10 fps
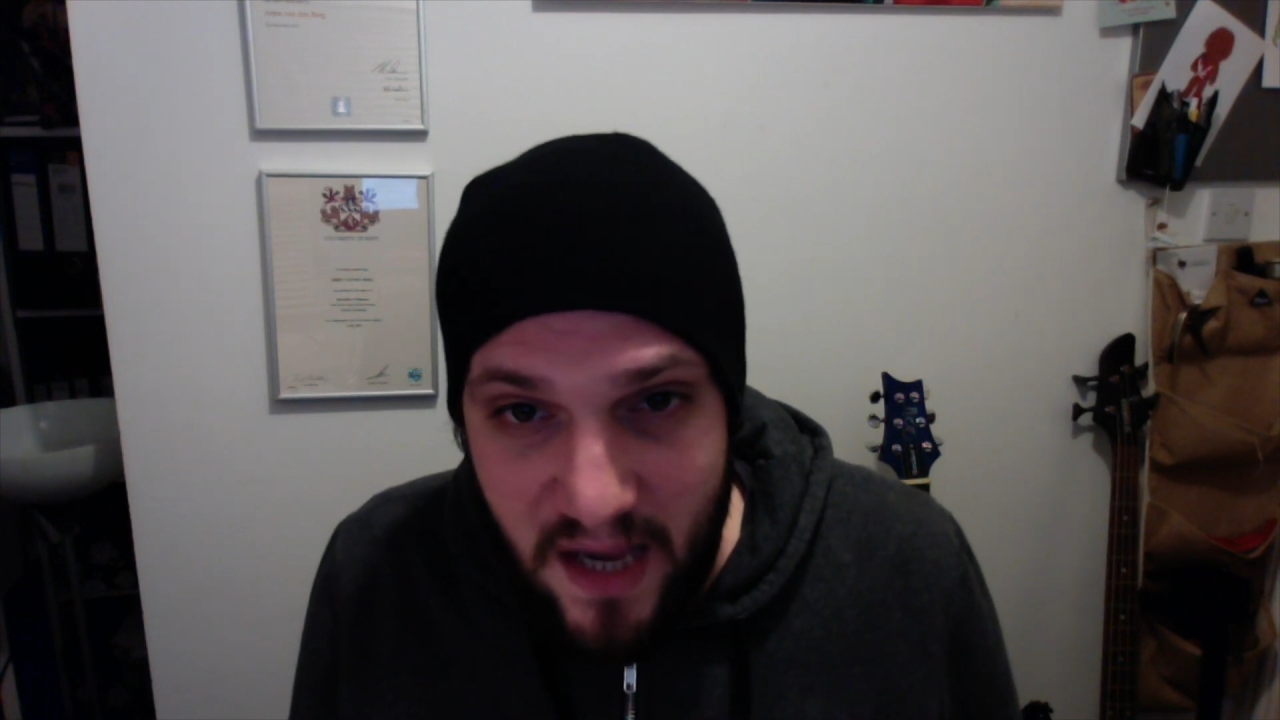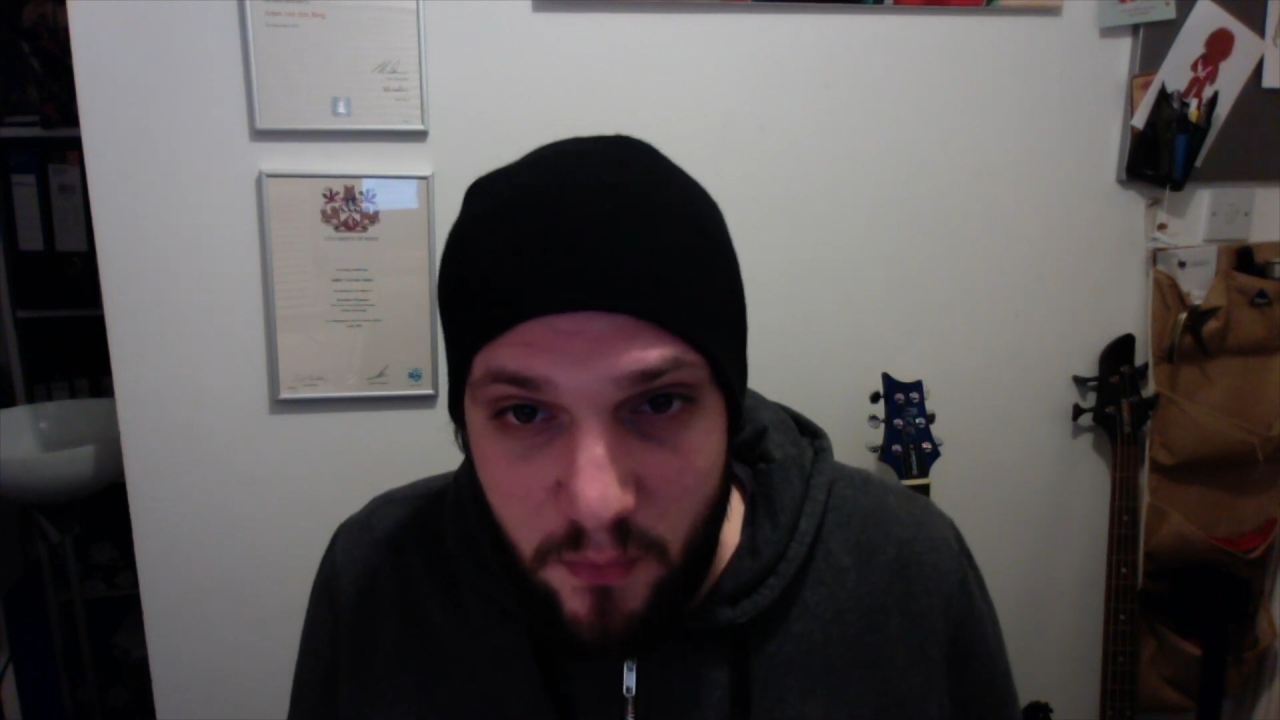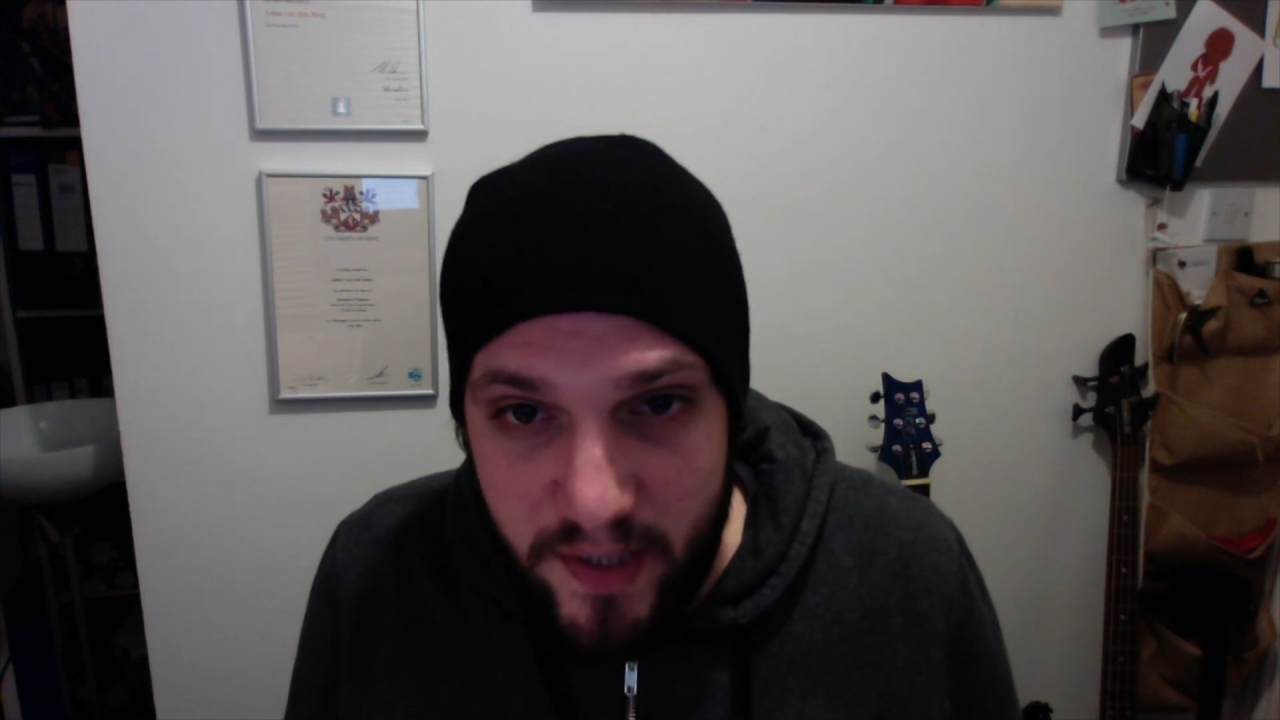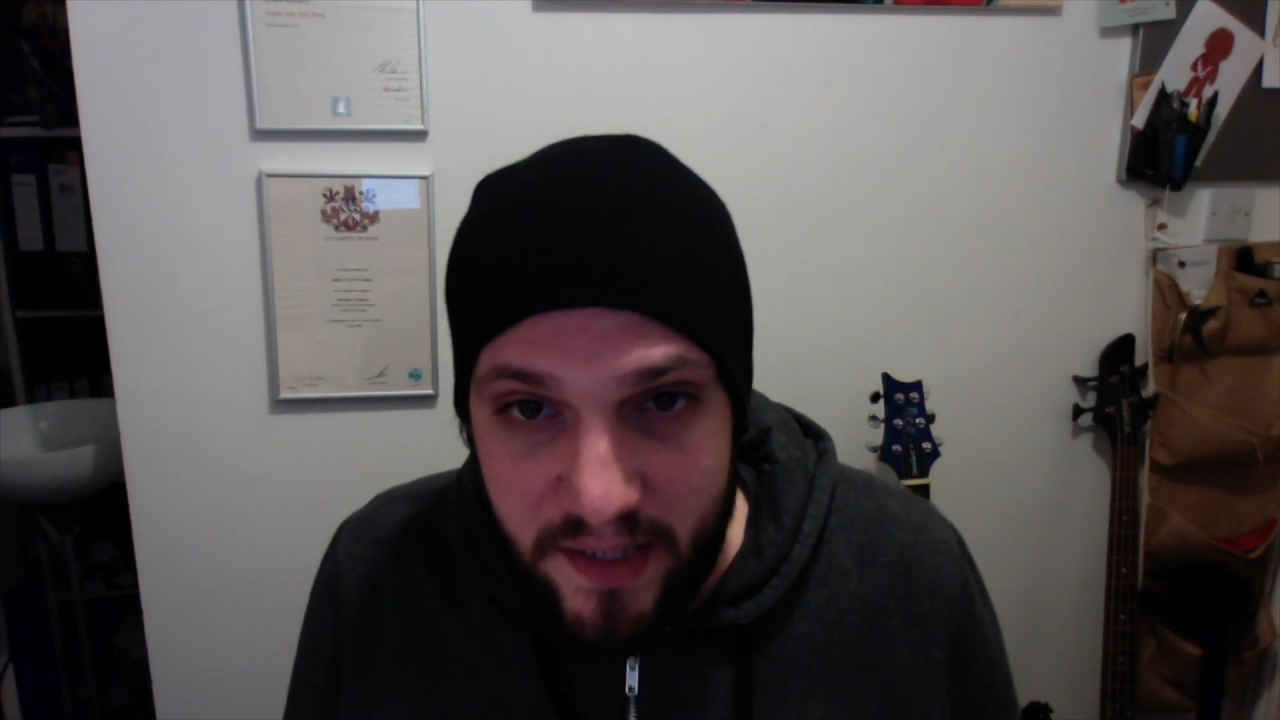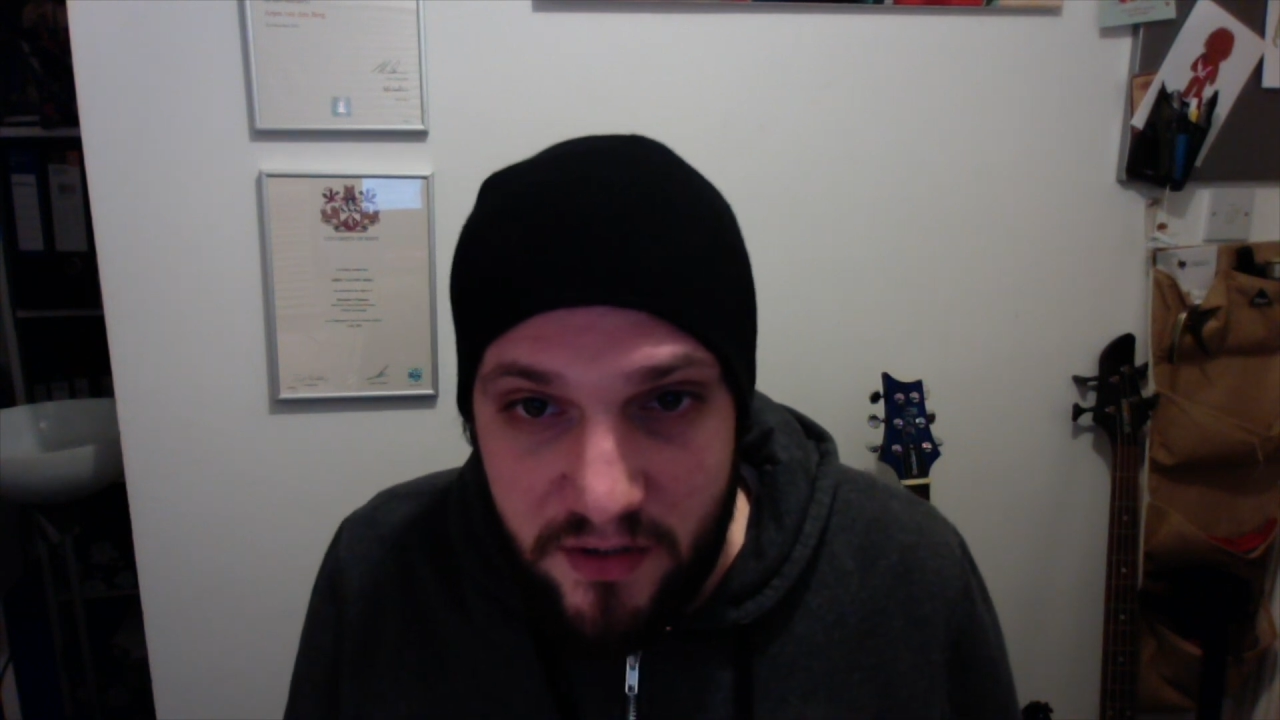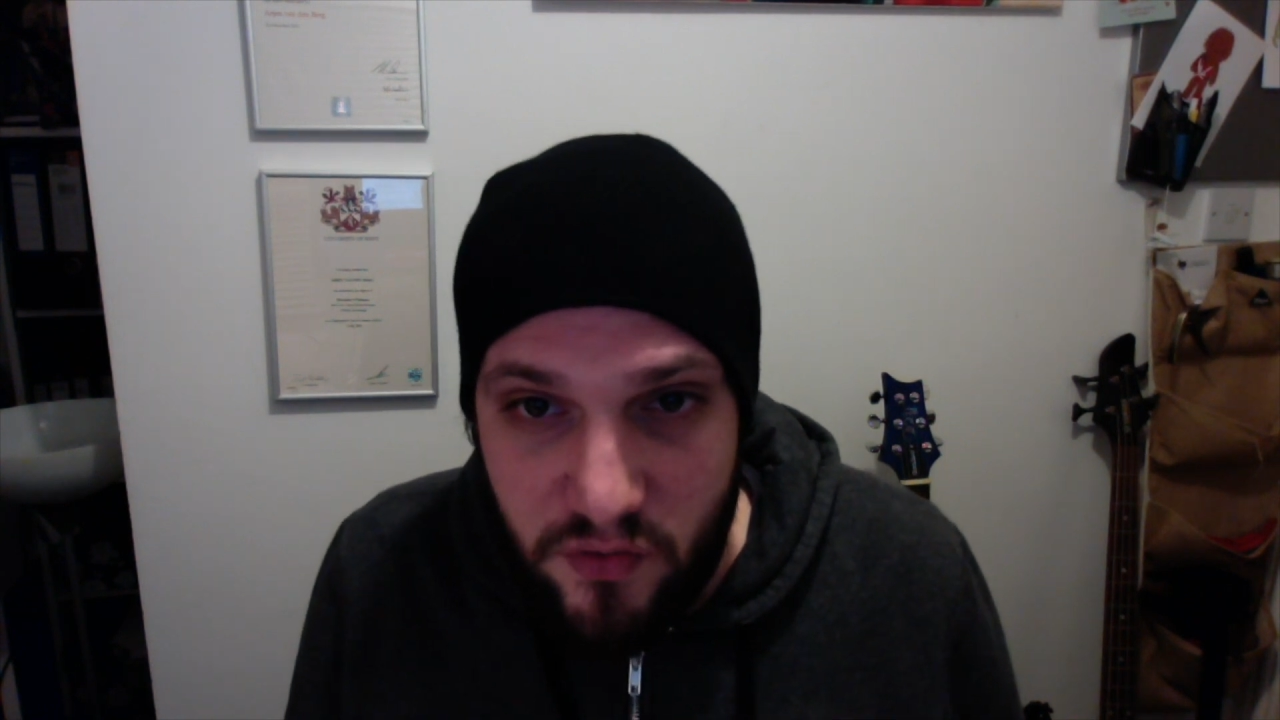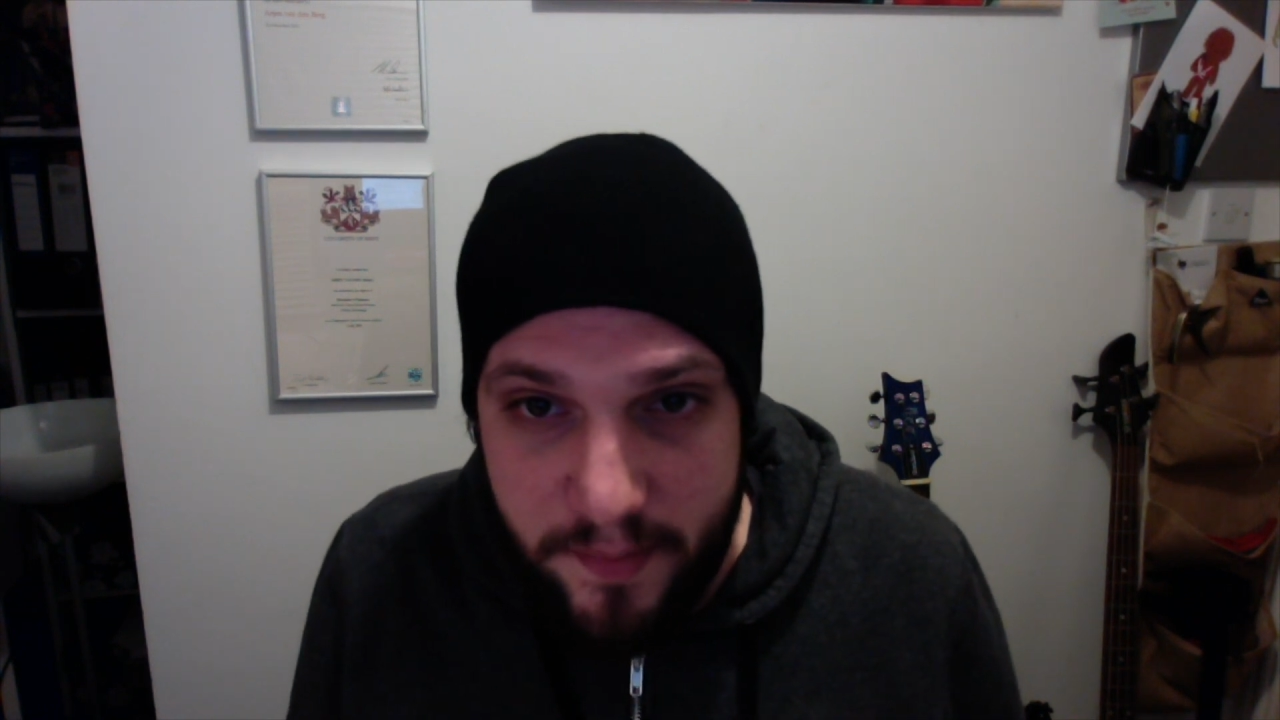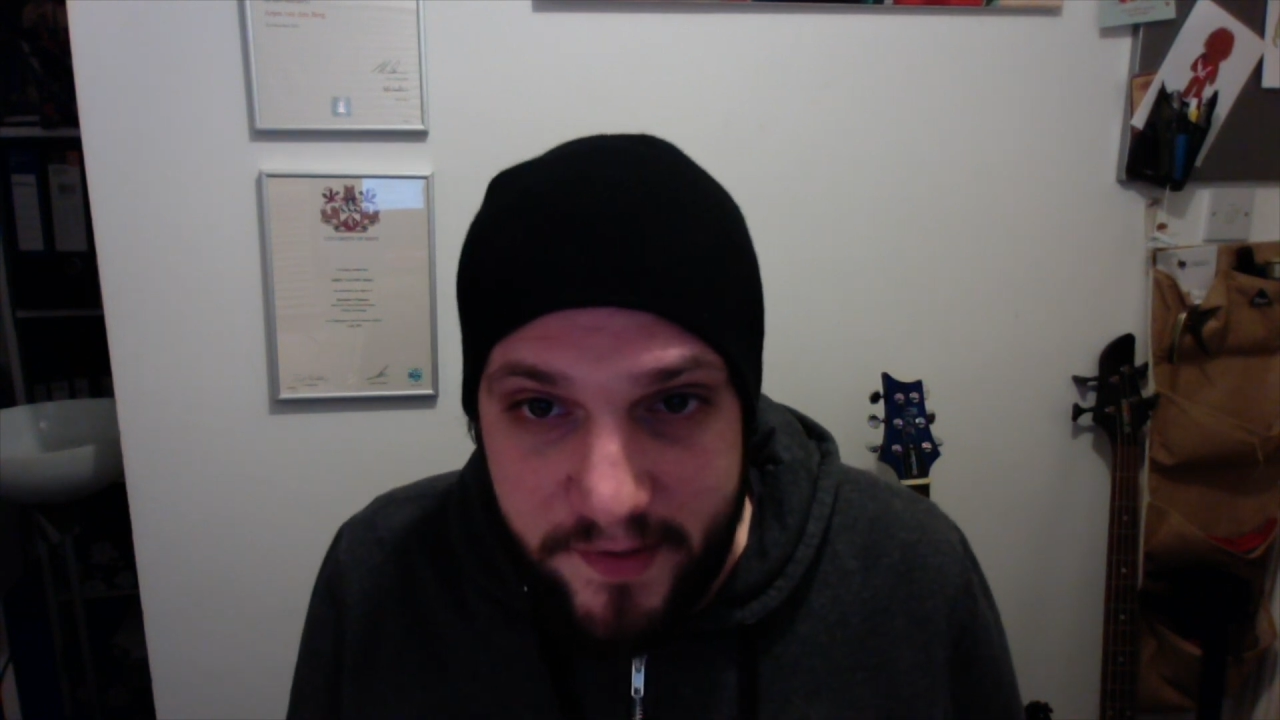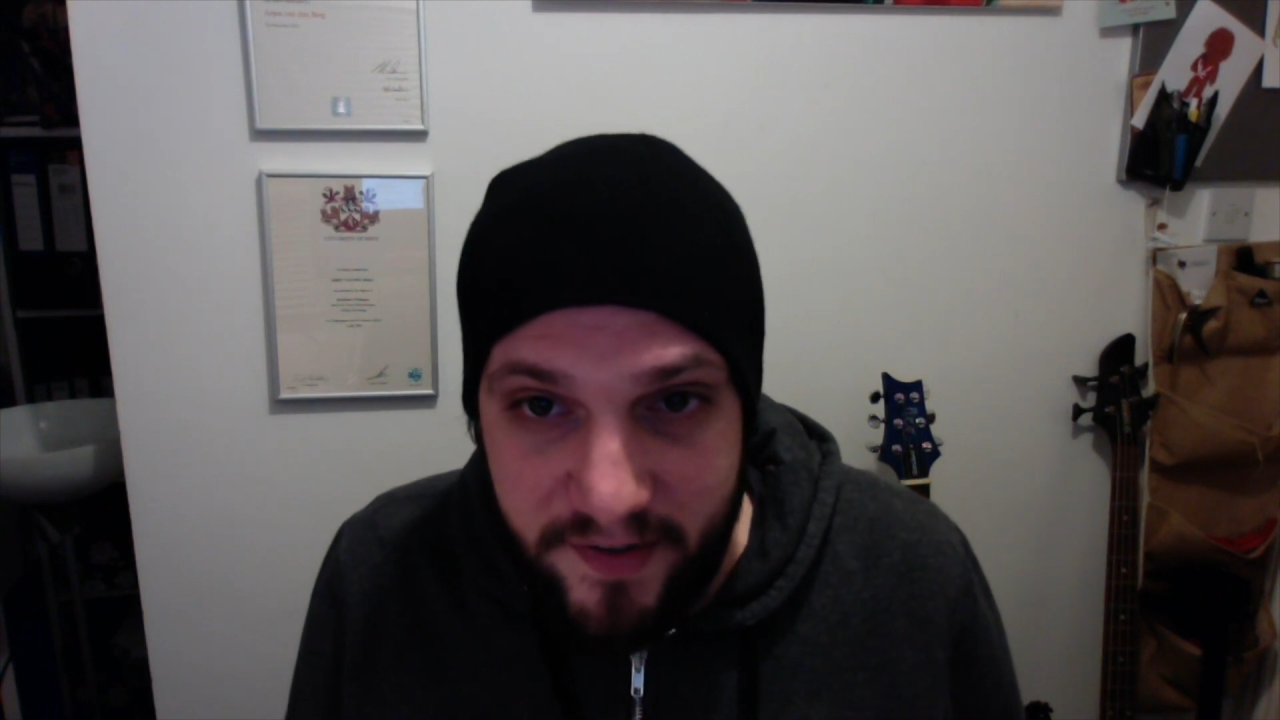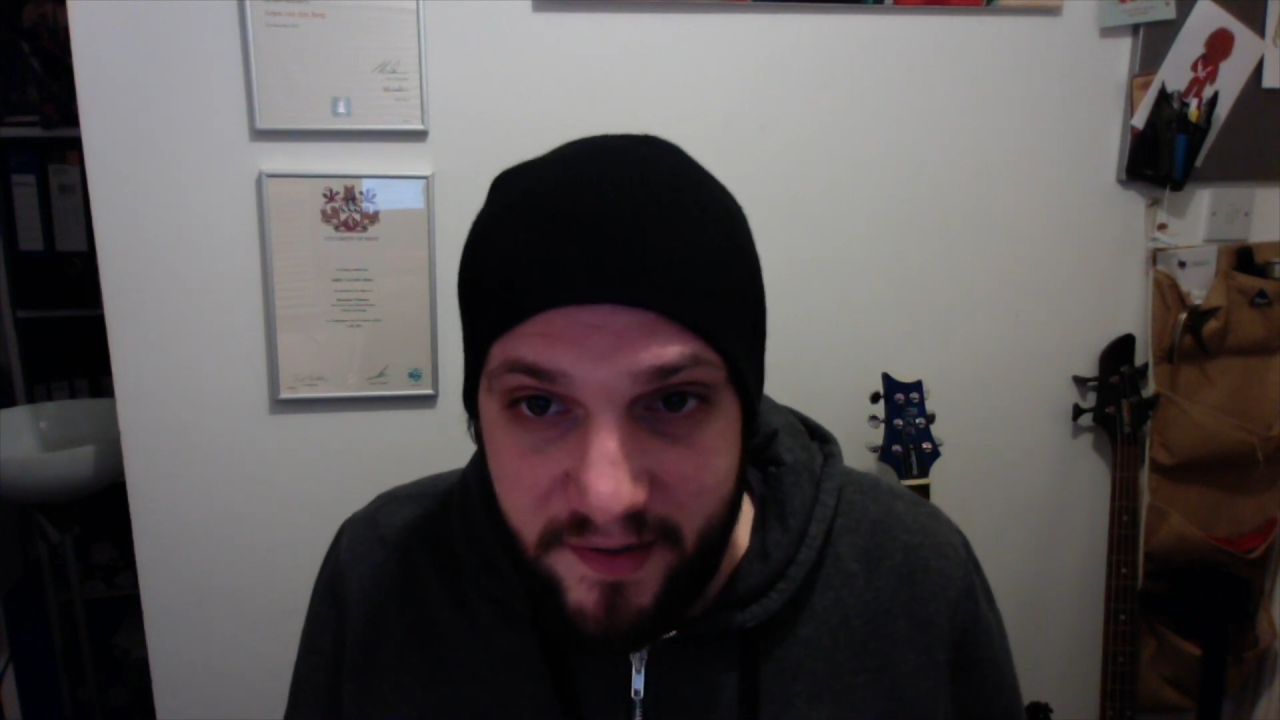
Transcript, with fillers: if we can attribute